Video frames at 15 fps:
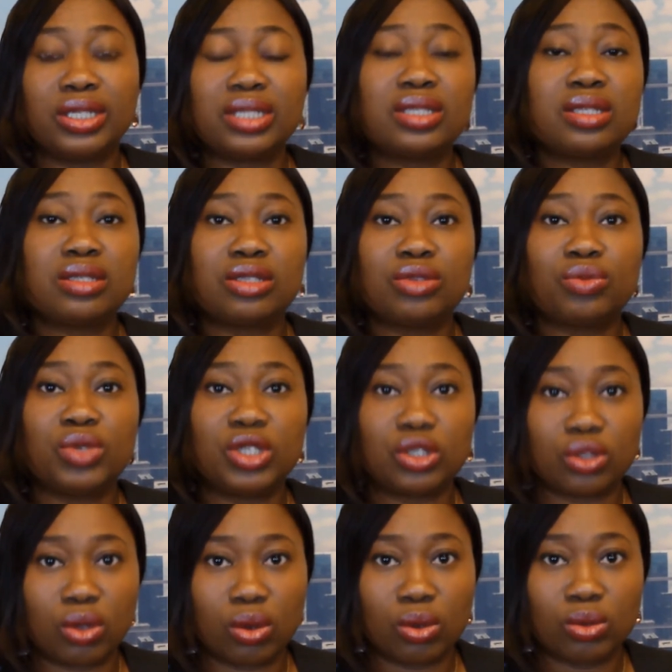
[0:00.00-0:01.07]
This is the
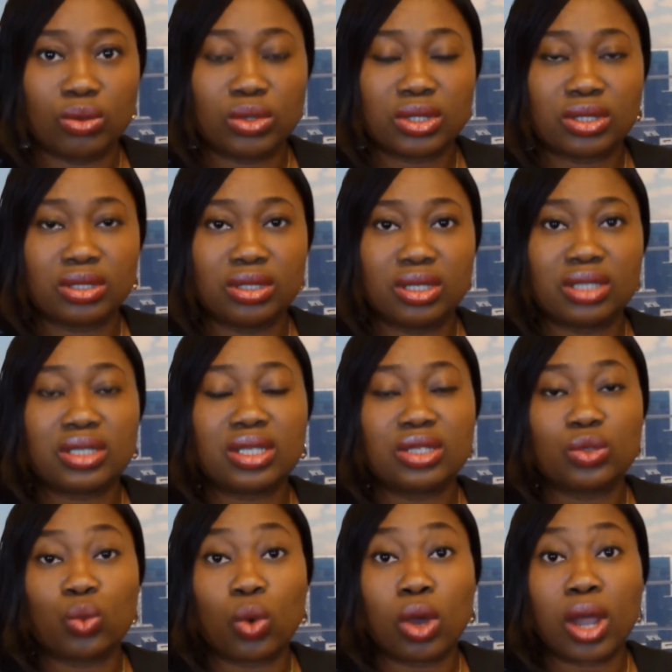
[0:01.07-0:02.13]
result. This
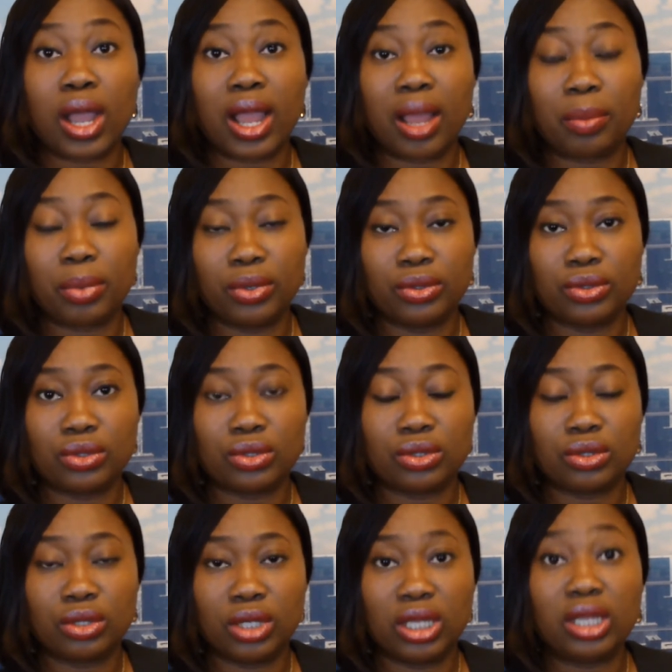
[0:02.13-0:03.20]
is what
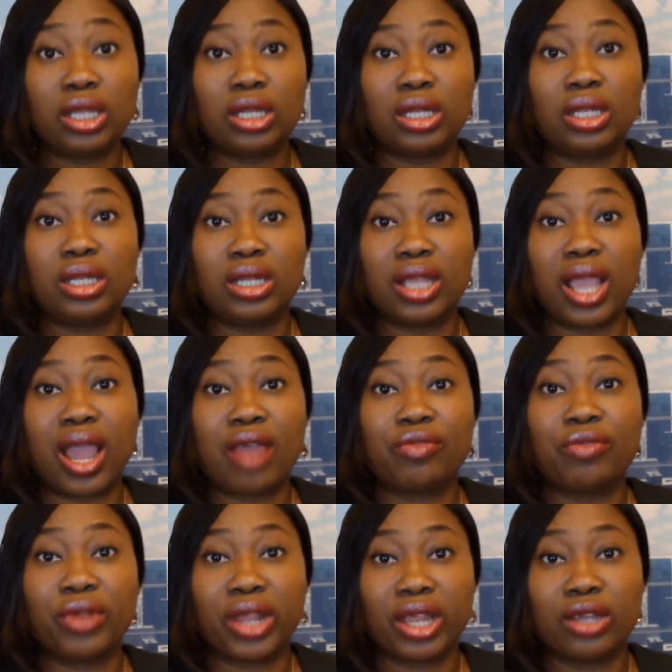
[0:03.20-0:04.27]
happens in the
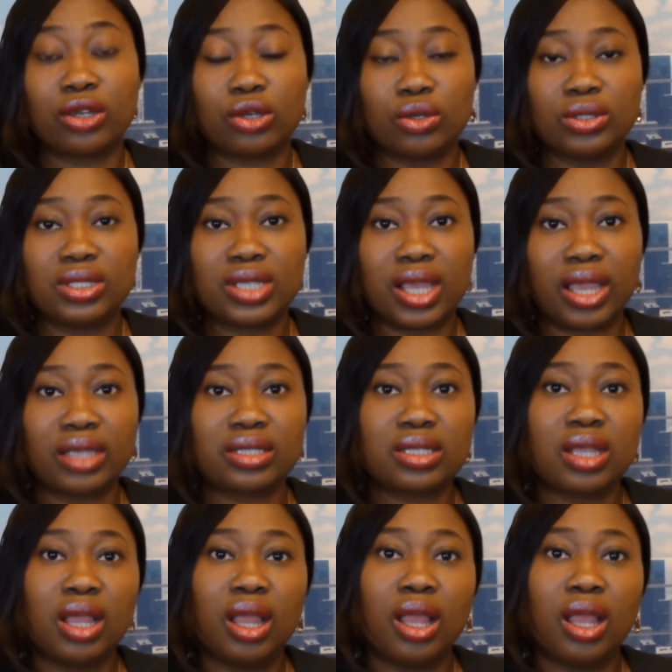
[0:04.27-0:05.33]
African context.